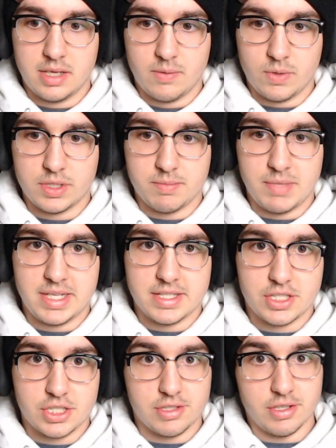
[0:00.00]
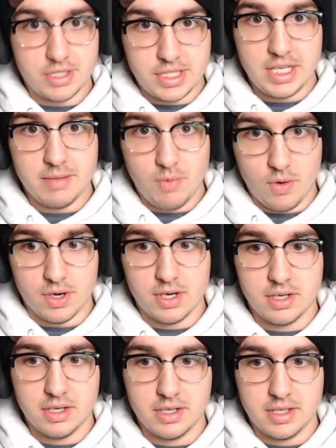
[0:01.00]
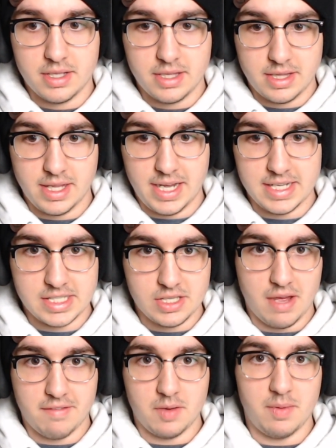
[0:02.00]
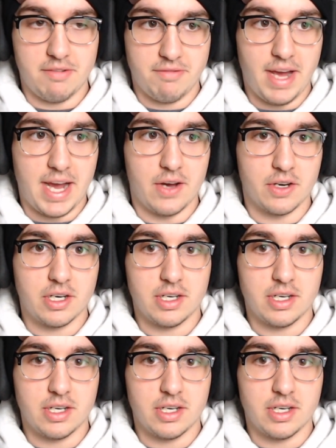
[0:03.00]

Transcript: which means 13 more that still have to be found.